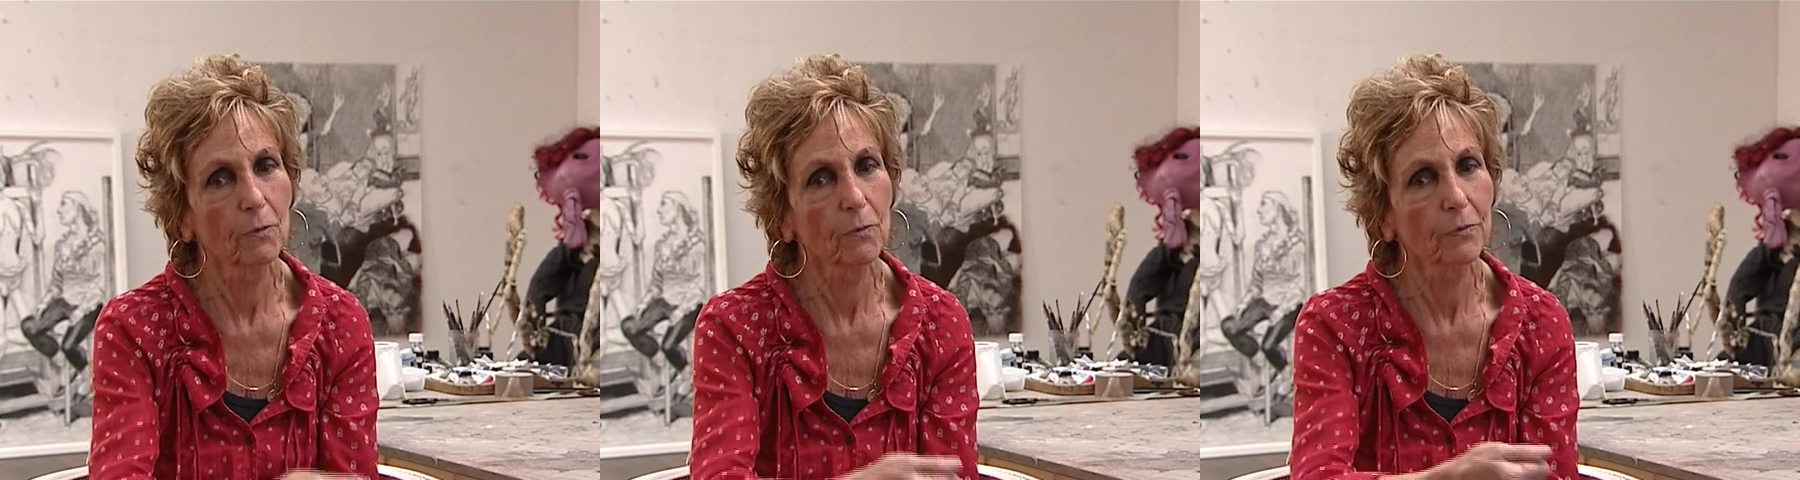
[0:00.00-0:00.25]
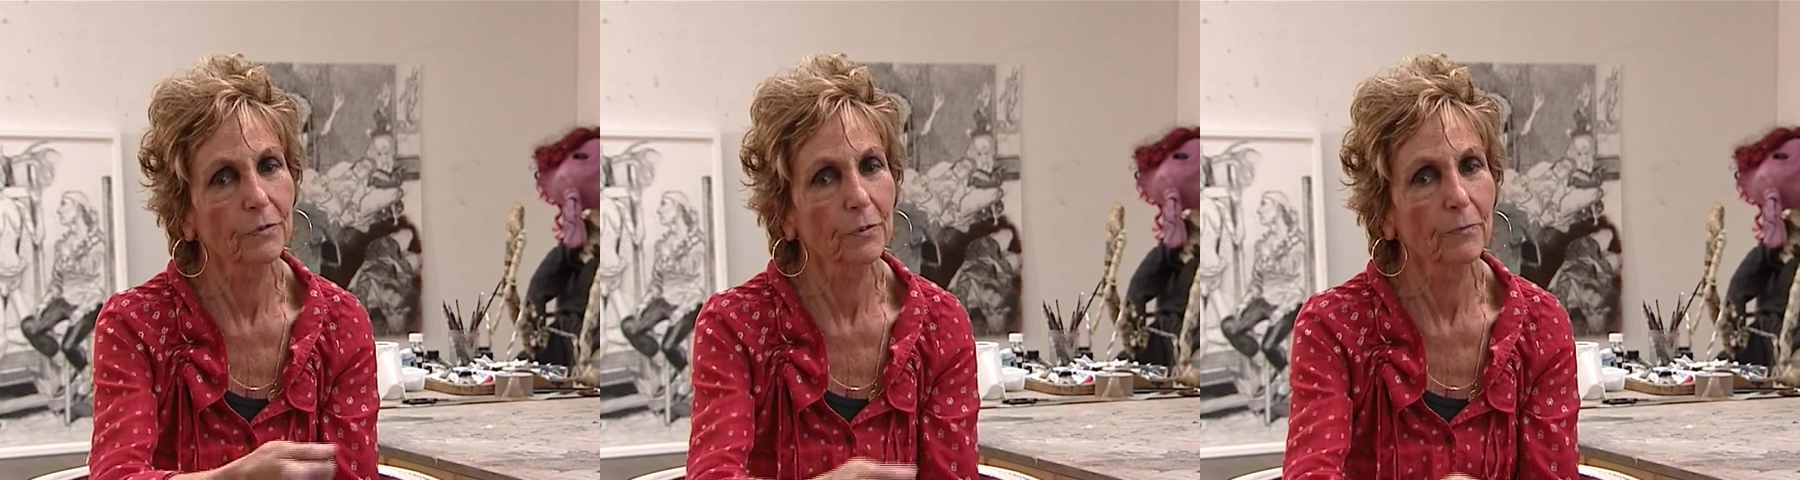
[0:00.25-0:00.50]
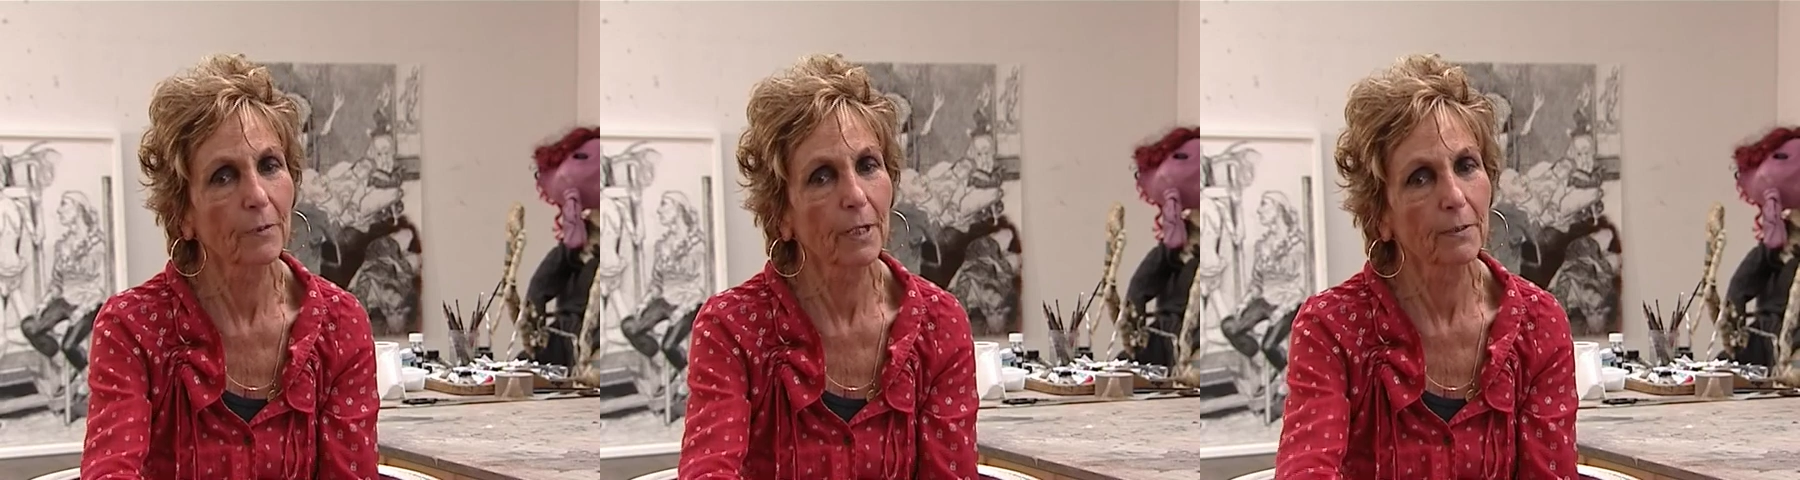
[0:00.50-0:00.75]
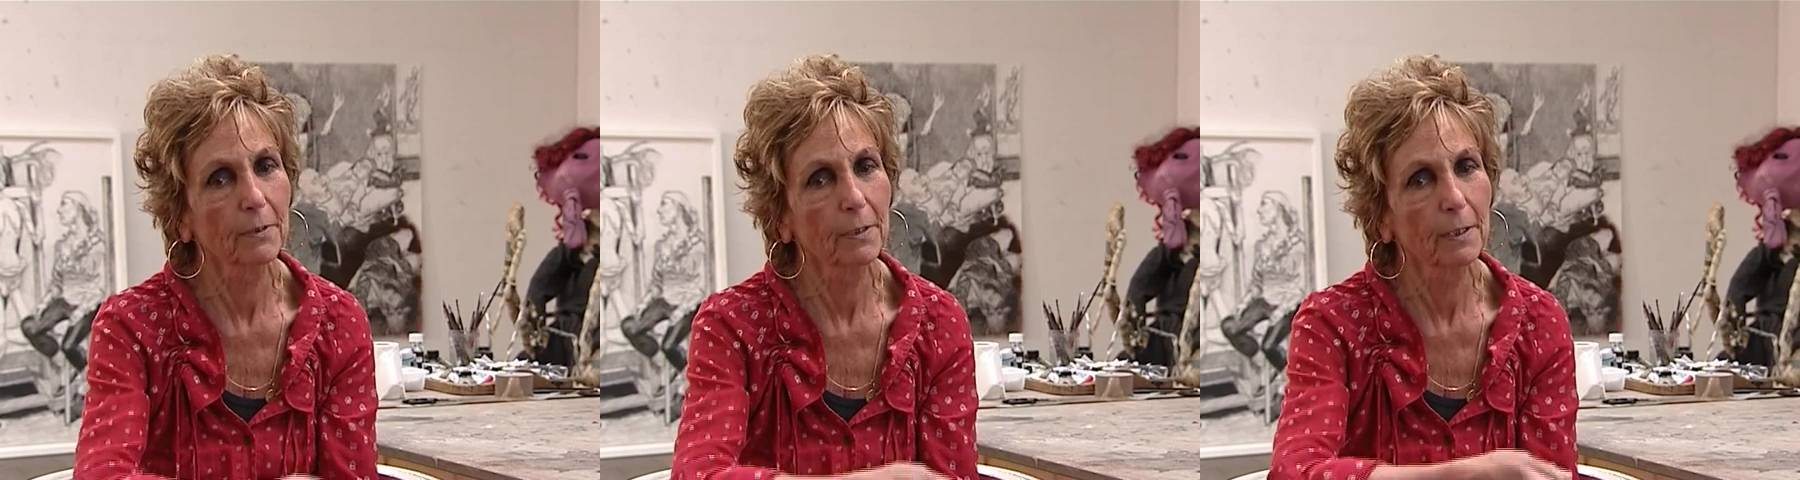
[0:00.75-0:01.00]
also
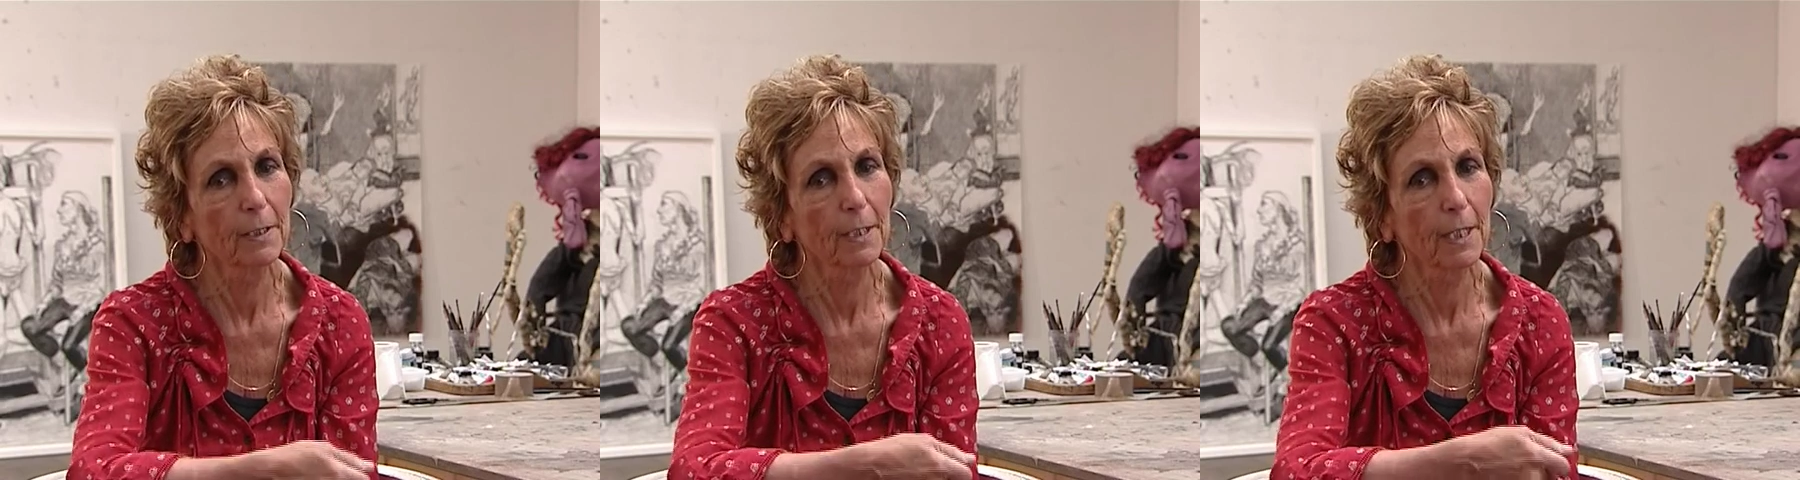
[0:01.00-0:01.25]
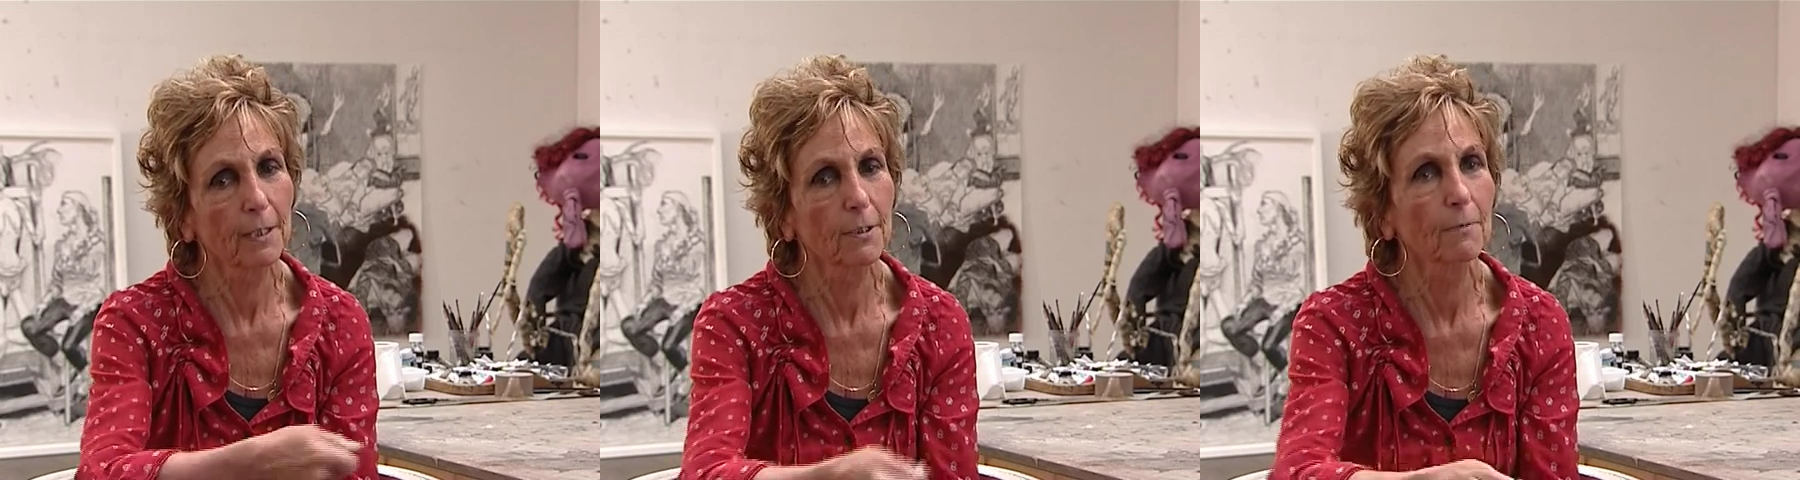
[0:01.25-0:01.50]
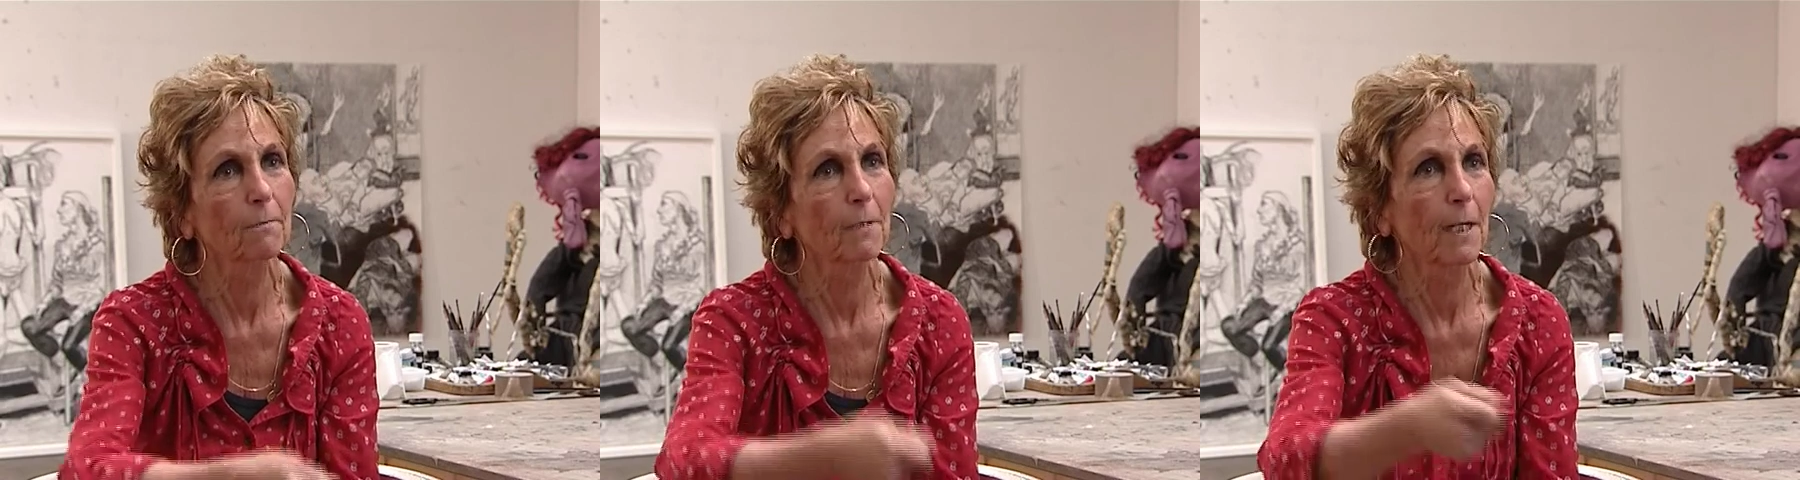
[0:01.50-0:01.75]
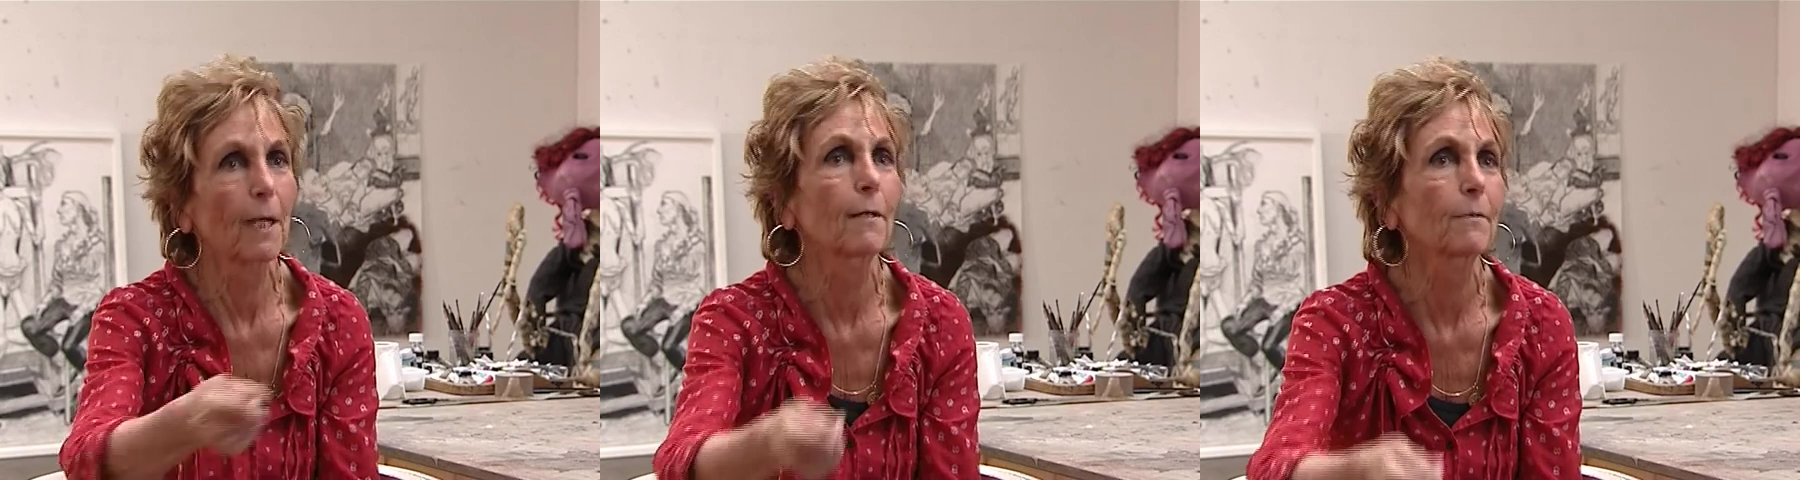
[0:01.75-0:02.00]
run the Gainsborough
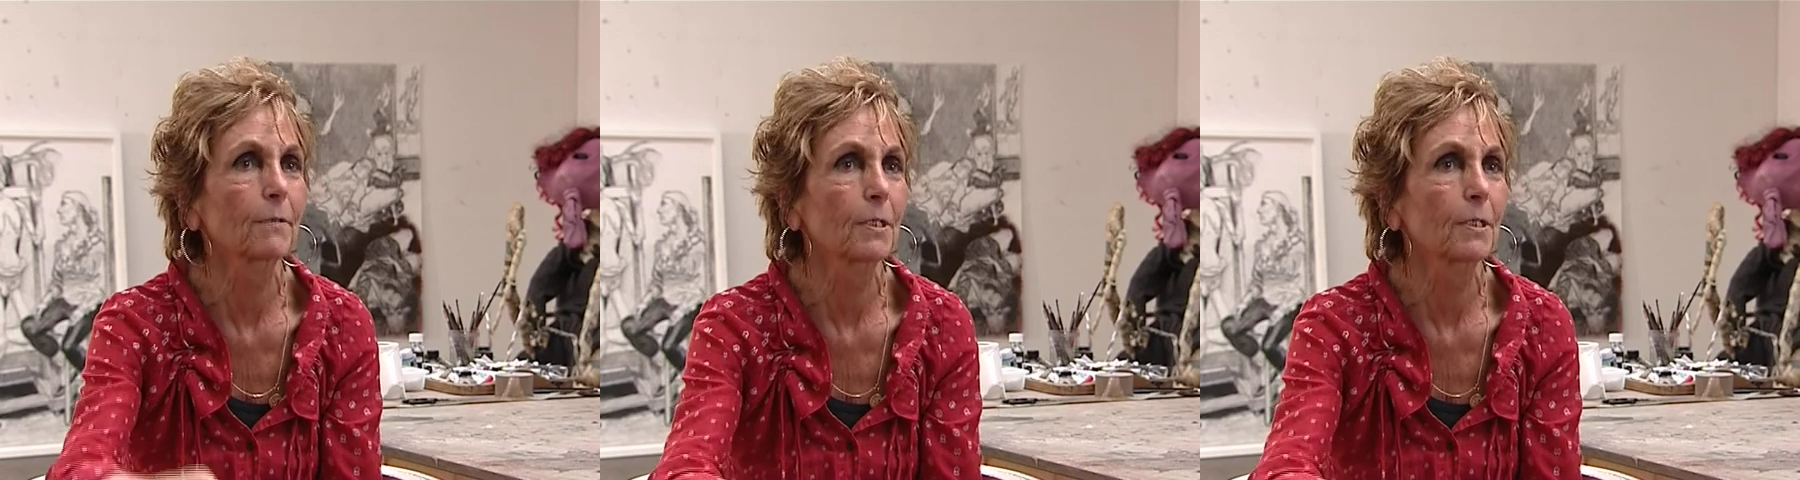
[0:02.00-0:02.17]
House.